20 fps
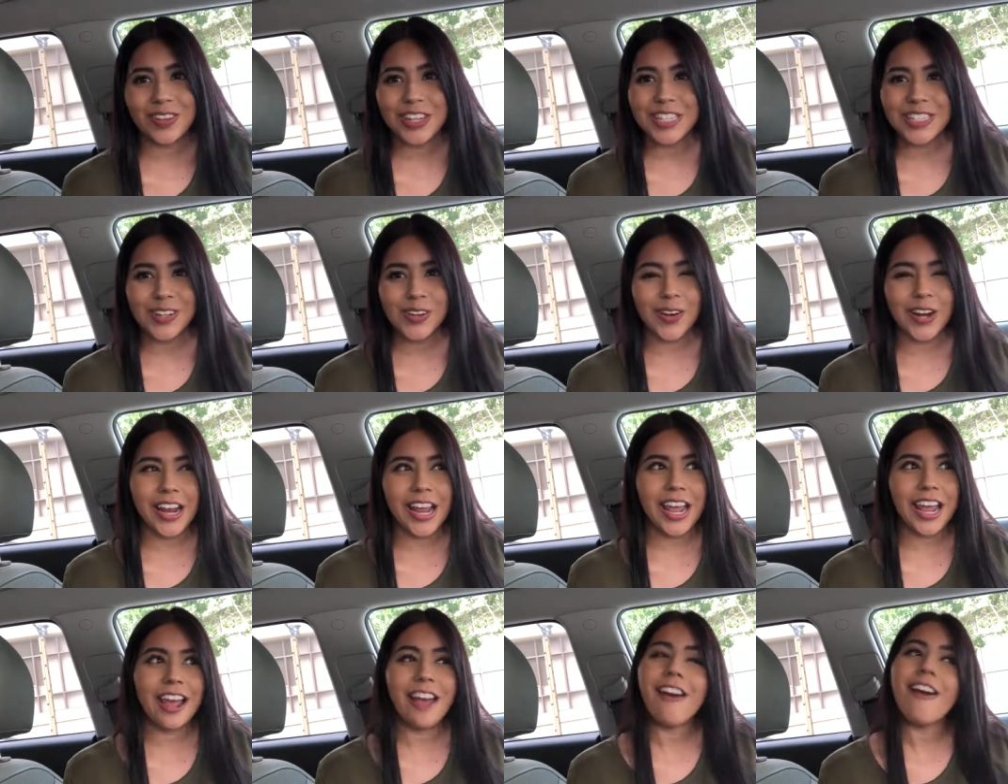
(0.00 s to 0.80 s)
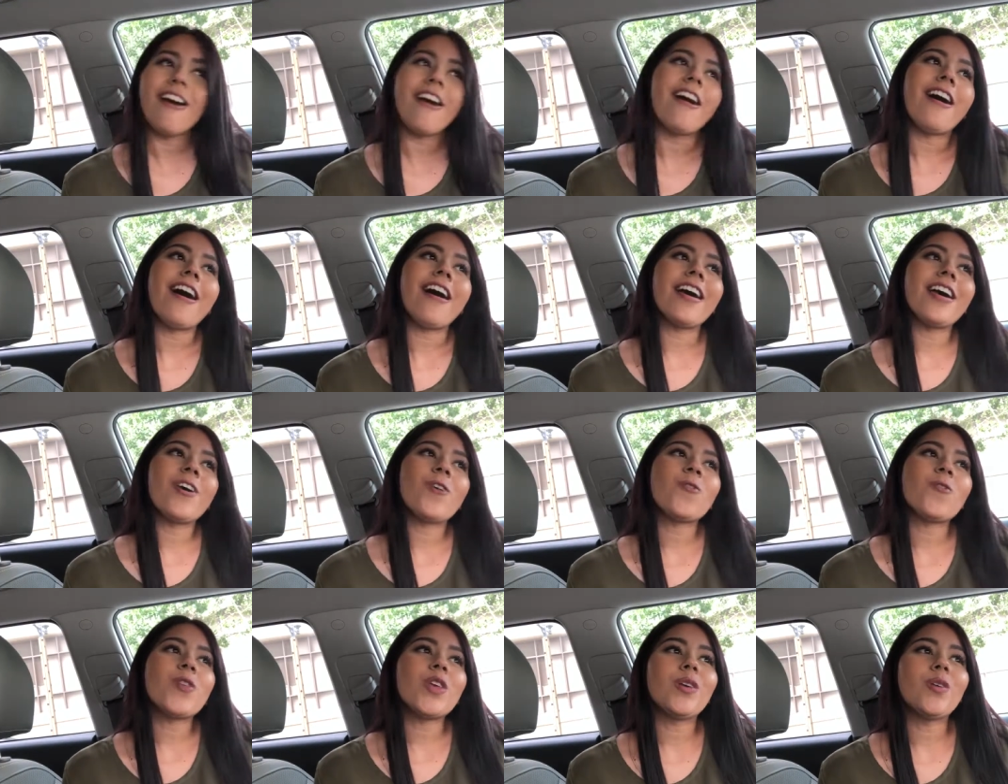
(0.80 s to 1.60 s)
my story.
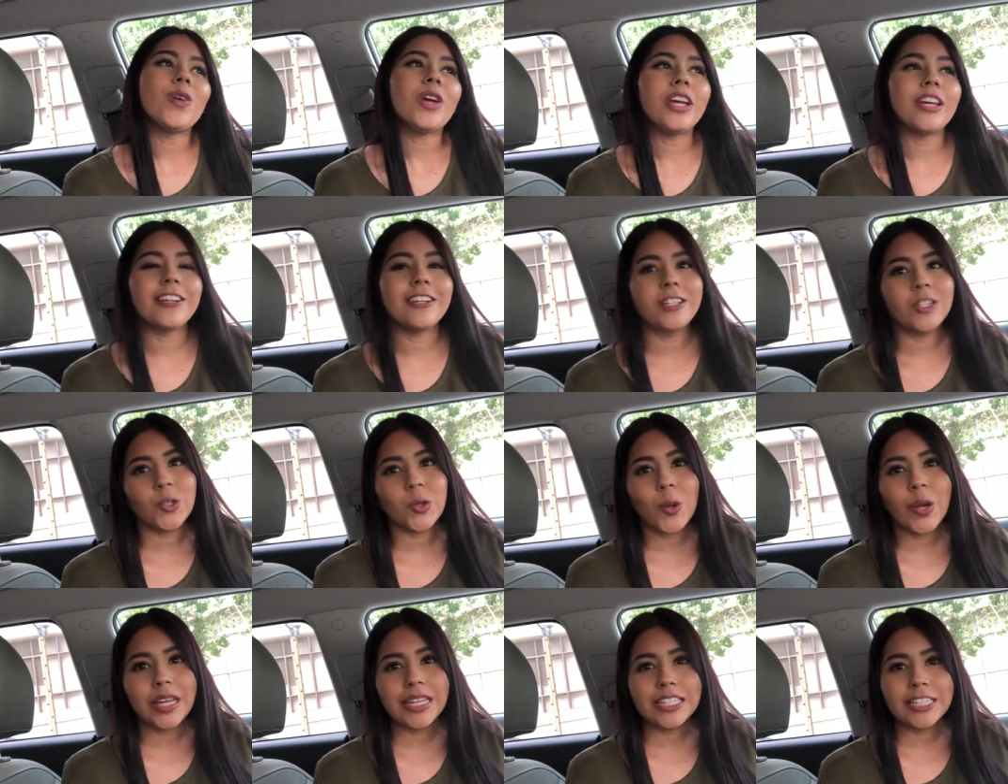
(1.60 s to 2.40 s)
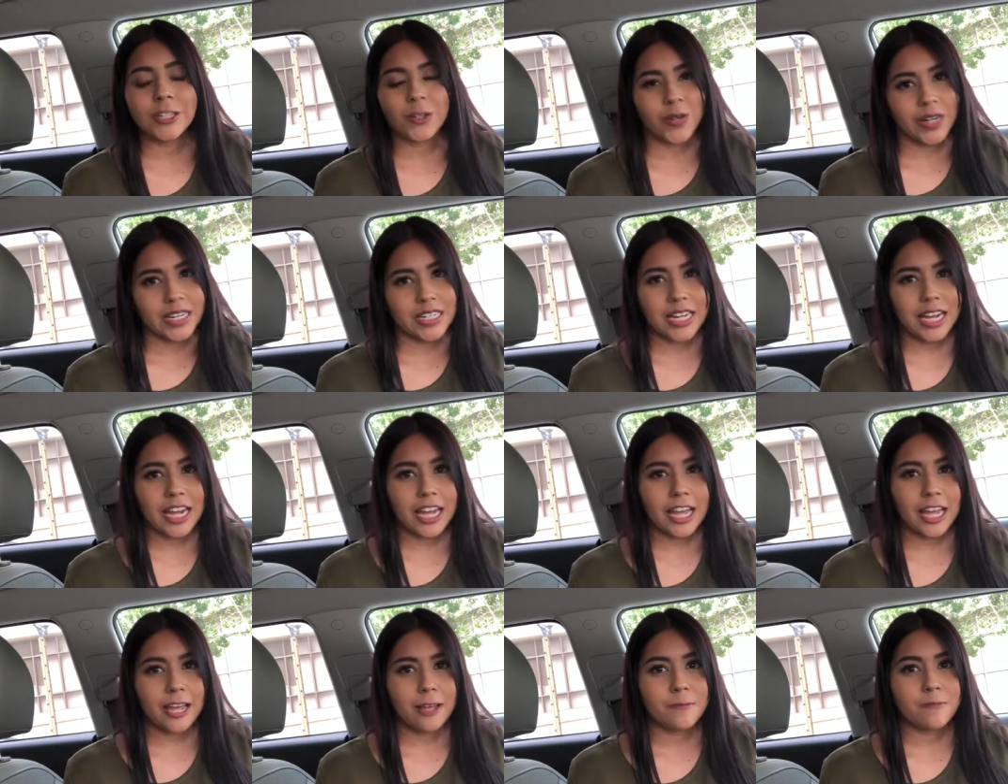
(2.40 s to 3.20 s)
If you enjoy story
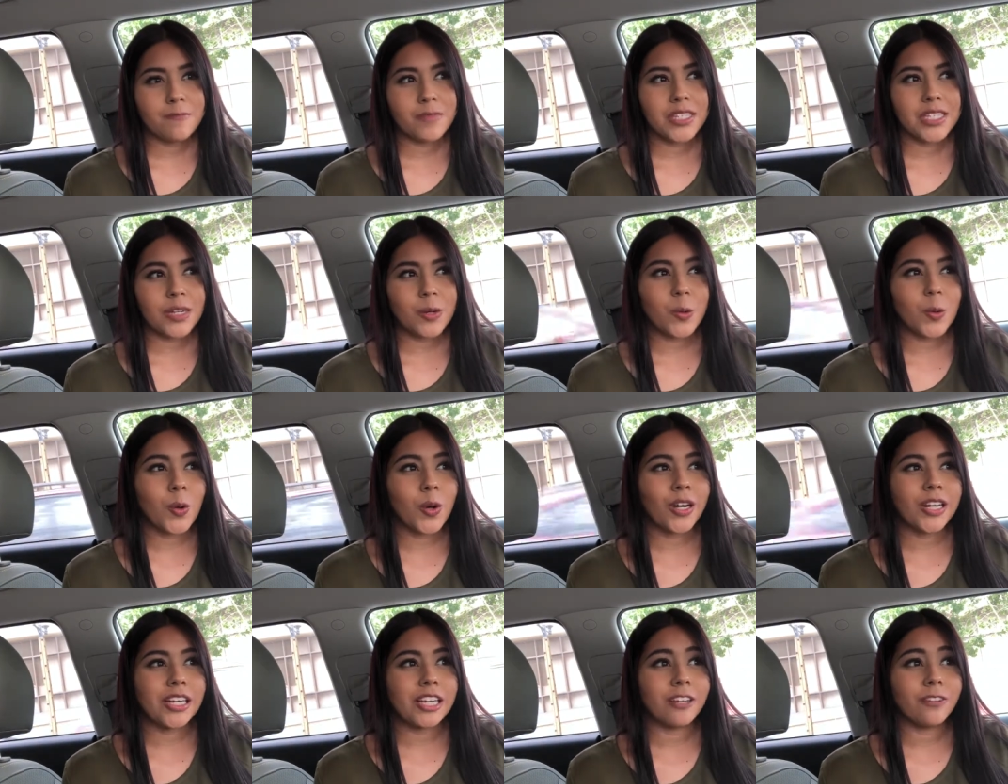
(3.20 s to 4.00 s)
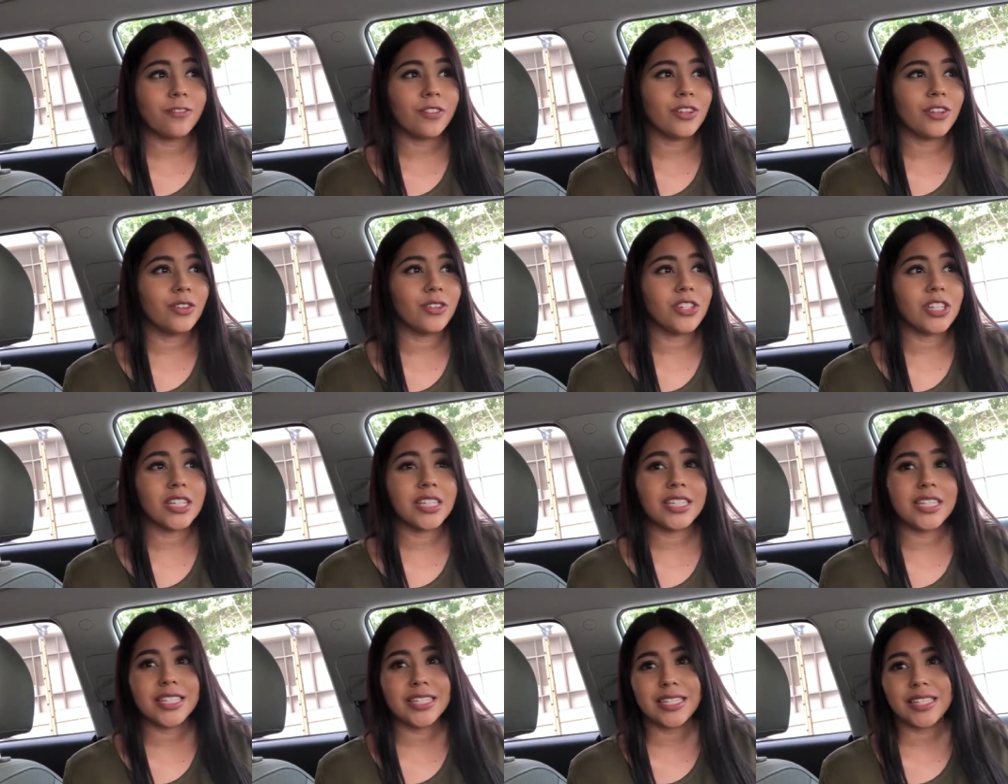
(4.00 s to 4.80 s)
times, or if you
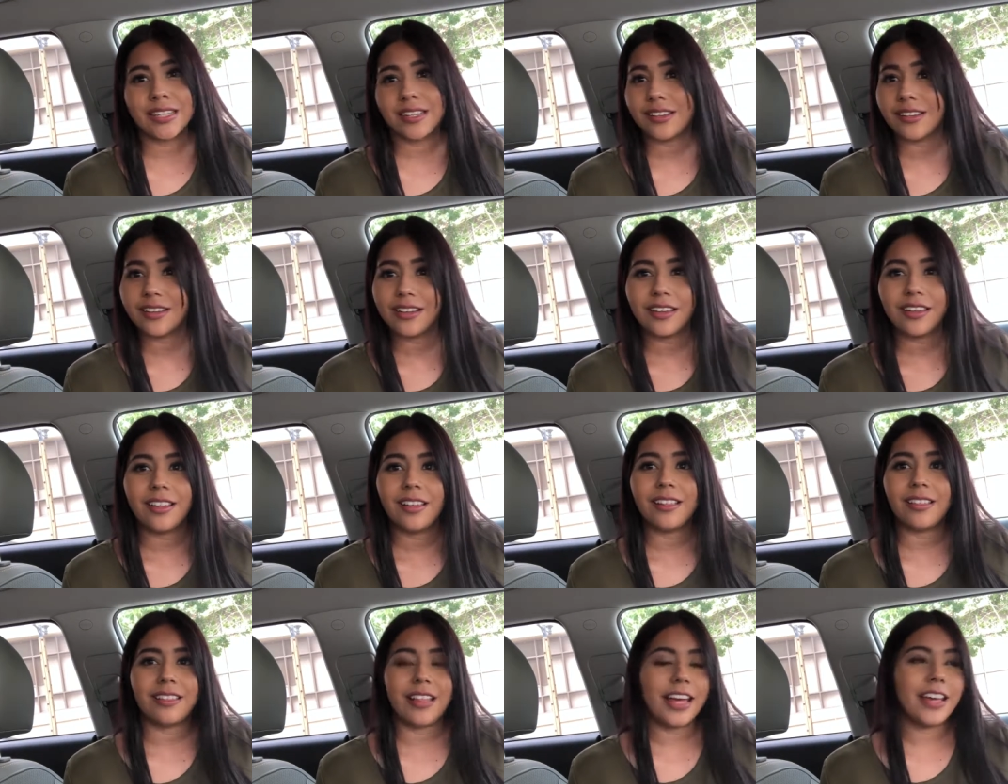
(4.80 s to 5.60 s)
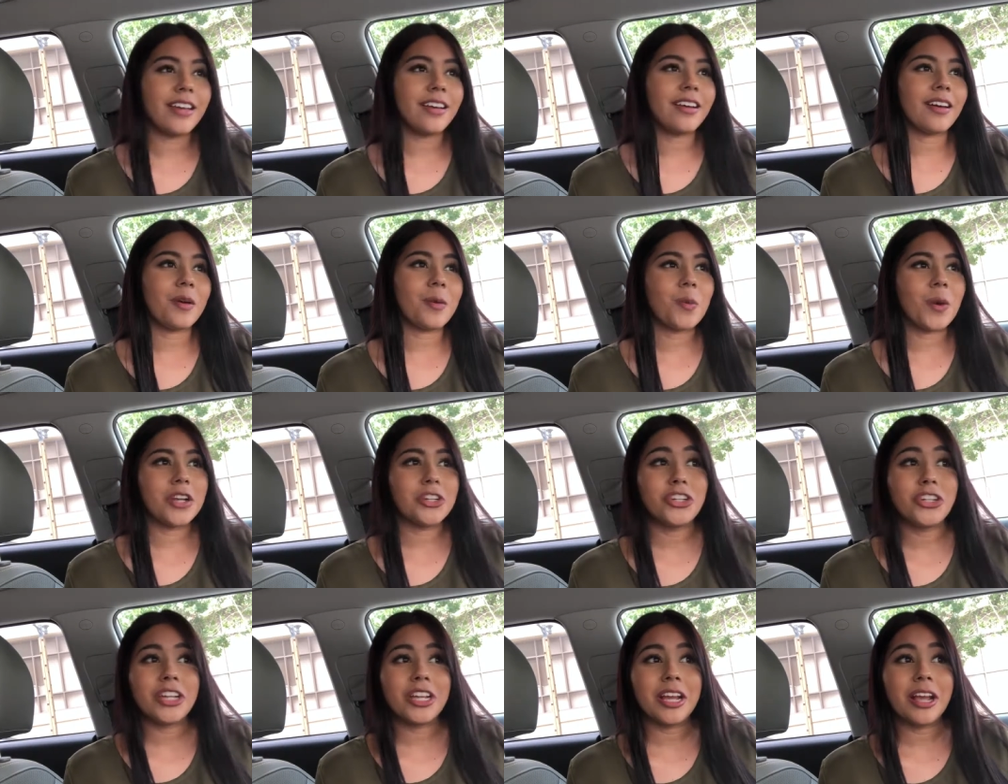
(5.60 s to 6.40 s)
just like
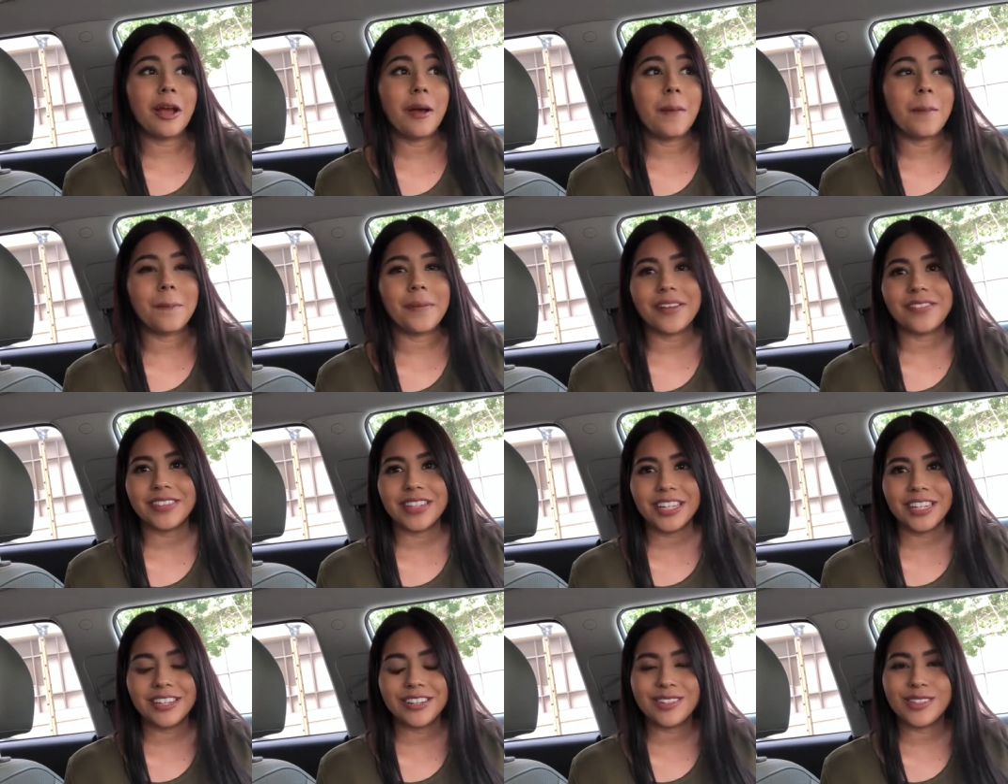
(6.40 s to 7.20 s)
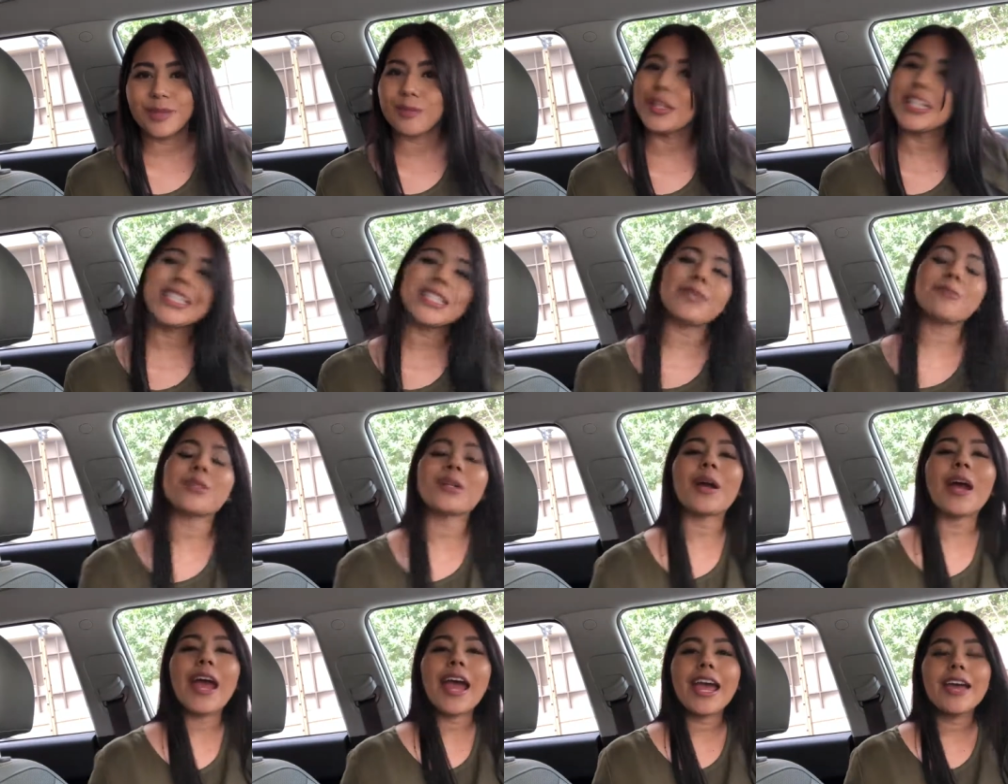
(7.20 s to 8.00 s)
watching my videos, please
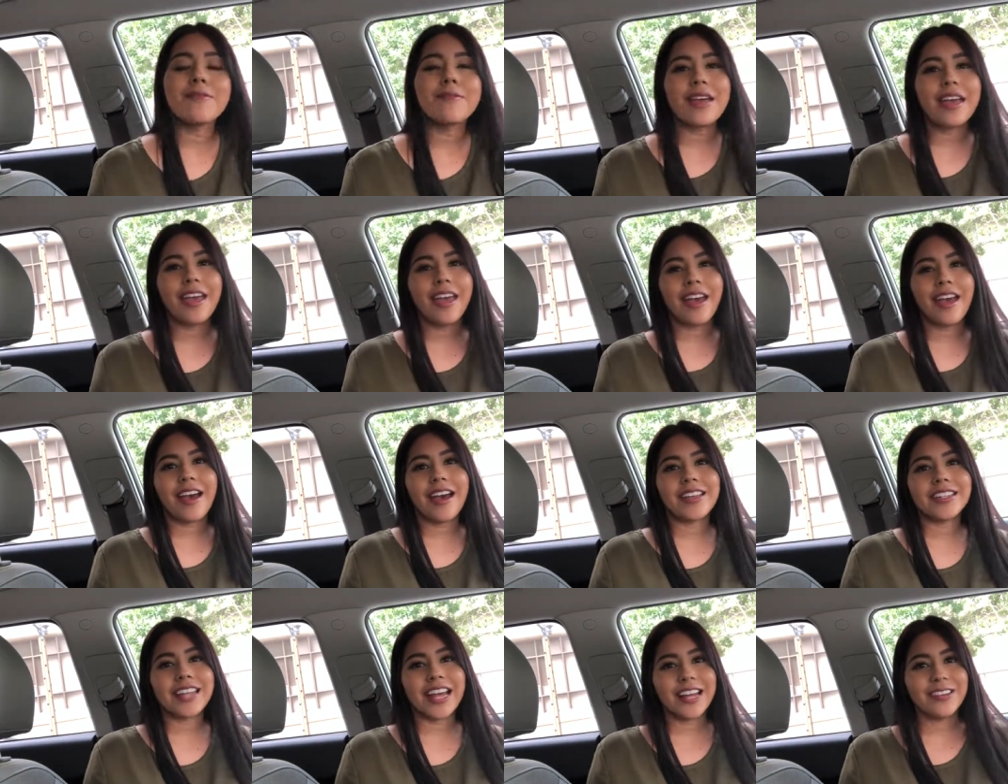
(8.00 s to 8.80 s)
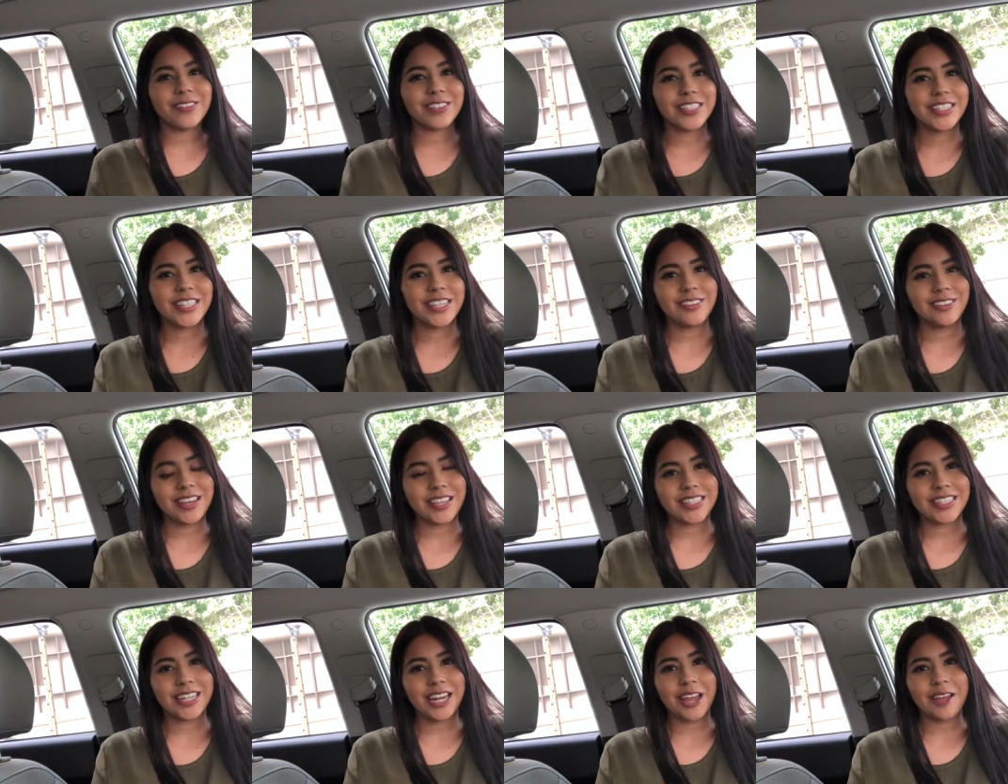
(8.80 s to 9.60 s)
subscribe, and I will see you
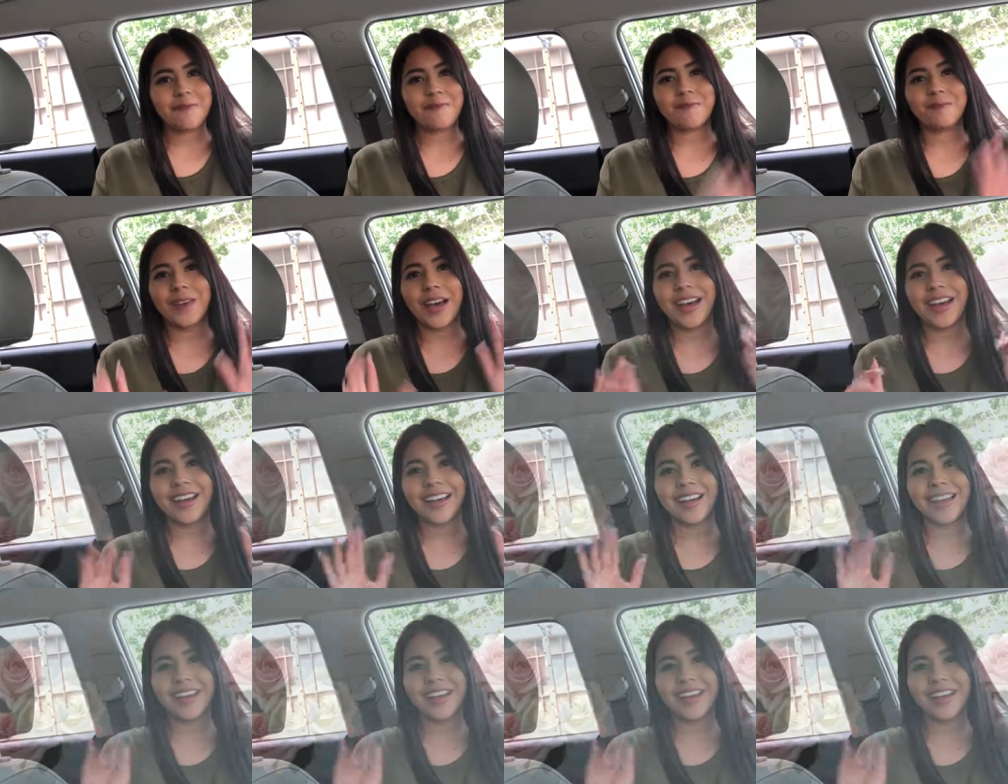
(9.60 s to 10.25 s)
next time. Bye!